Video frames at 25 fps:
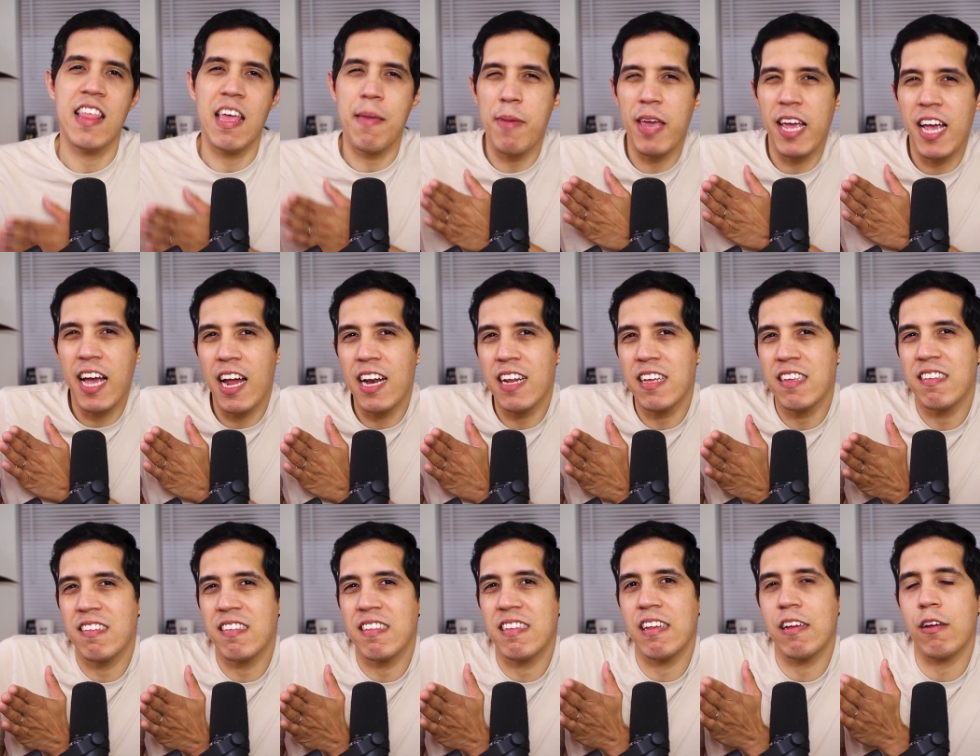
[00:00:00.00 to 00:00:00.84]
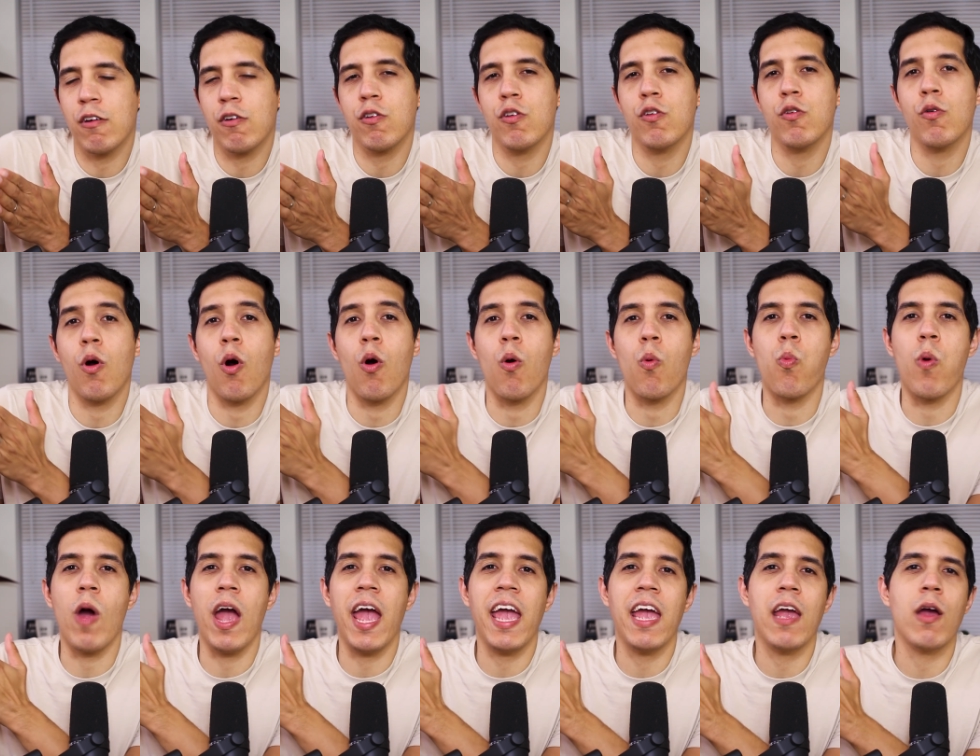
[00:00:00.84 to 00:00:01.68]
they may kind of steer you
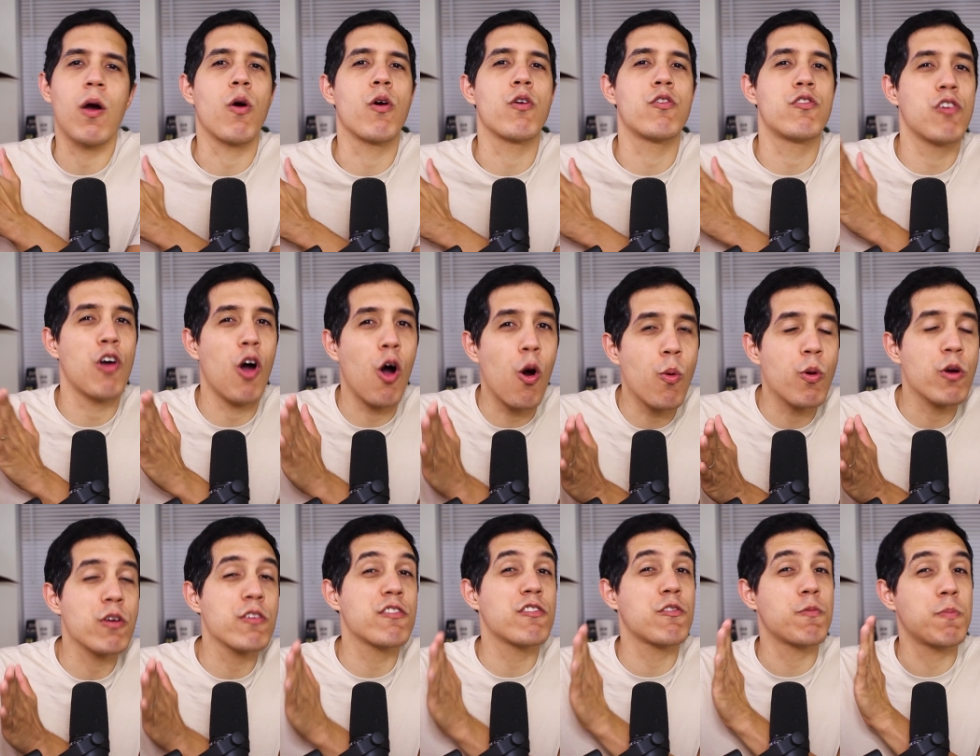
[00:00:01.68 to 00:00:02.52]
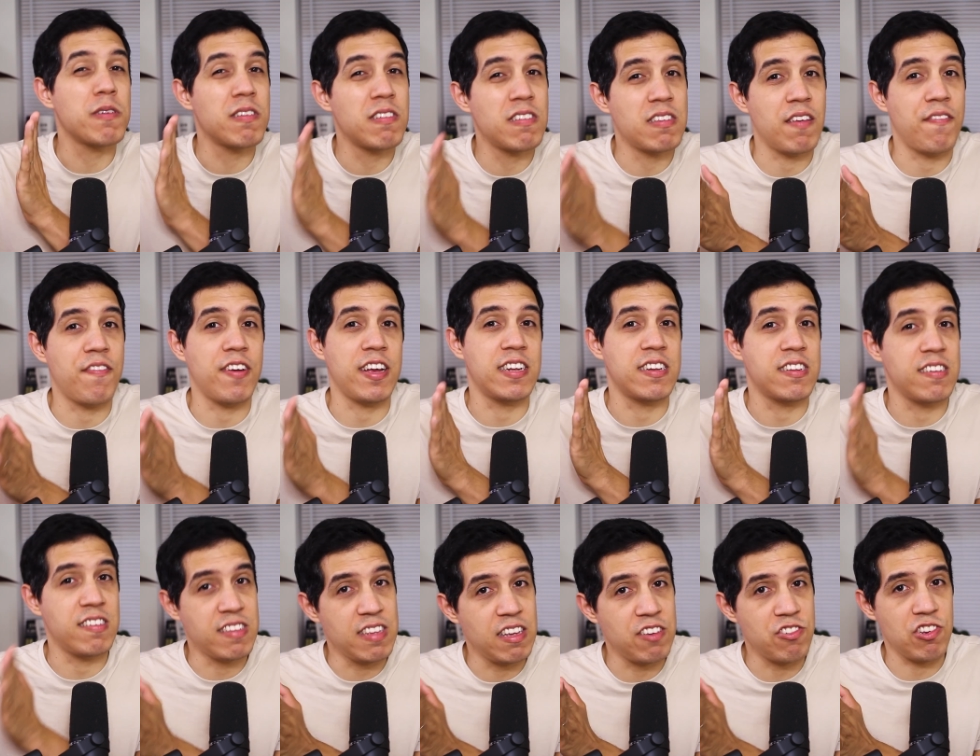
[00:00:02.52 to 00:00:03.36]
away or towards specific
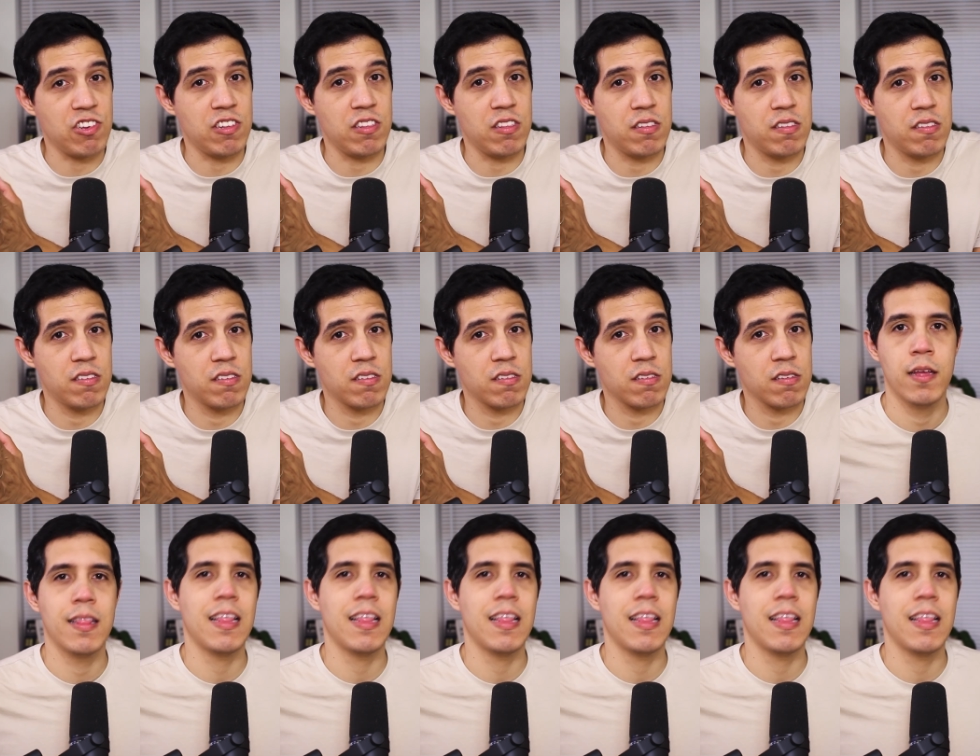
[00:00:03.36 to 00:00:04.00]
decisions.